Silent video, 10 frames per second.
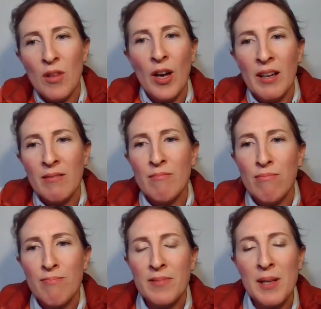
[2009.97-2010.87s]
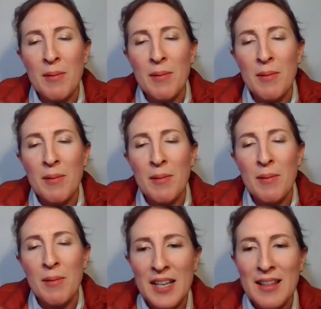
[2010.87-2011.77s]
Like some of the
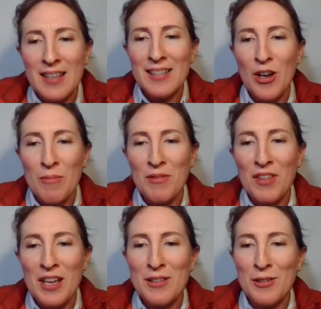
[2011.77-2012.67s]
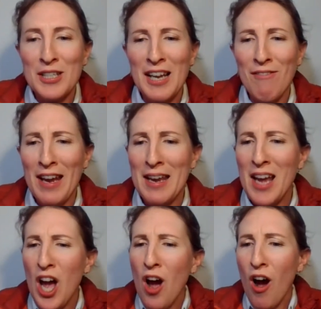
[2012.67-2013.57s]
times you see these types of things on
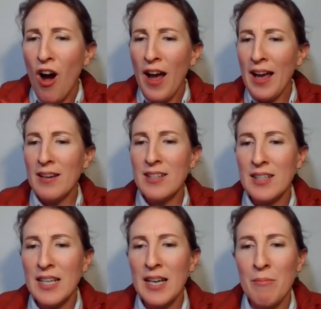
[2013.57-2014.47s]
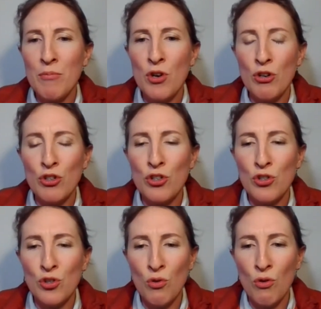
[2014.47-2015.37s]
TV. I actually am not
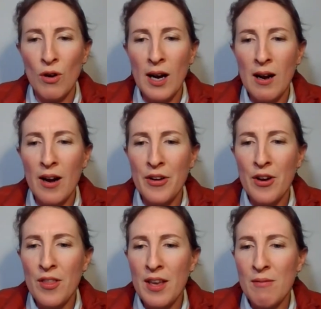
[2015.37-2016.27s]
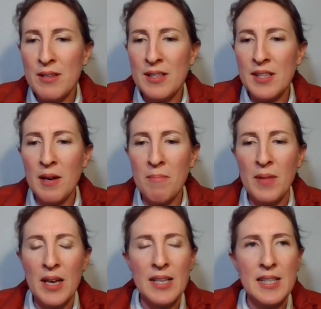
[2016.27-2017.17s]
sure. I know there was
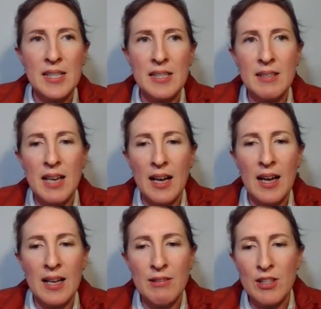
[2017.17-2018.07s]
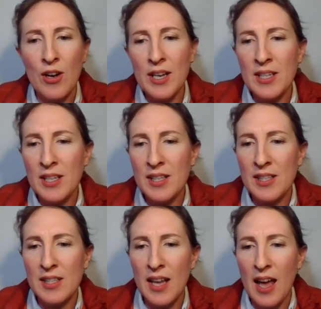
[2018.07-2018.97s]
some
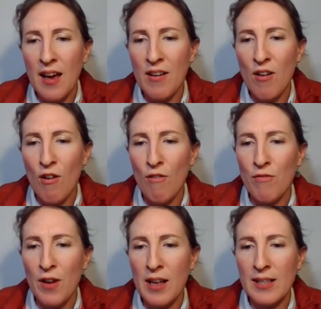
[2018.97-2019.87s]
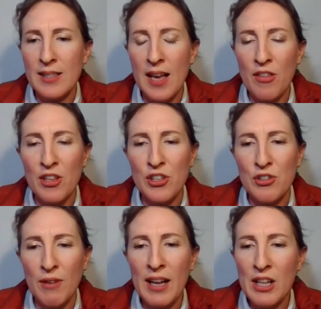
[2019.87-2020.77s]
scientists out of South
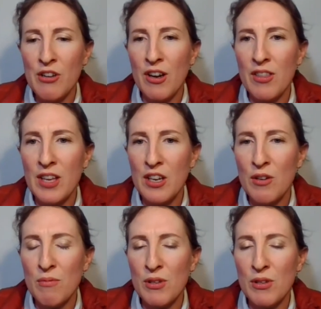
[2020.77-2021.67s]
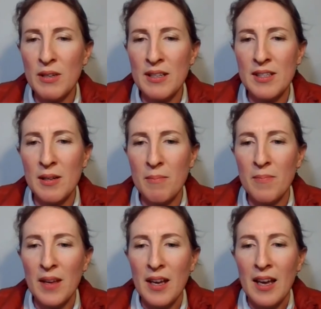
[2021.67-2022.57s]
Australia, I think, who were doing
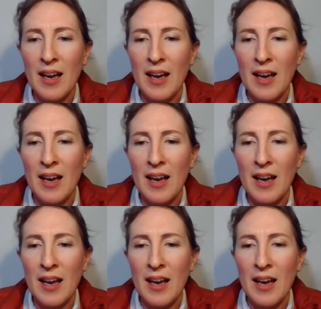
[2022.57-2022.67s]
some